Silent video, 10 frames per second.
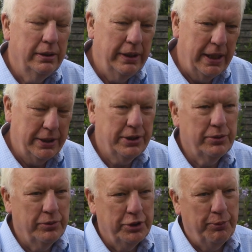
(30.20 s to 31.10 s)

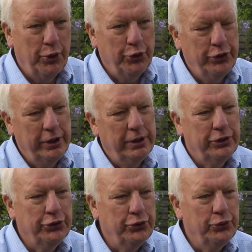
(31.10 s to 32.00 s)
less responding
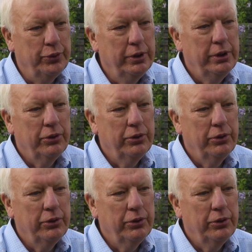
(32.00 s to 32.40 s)
to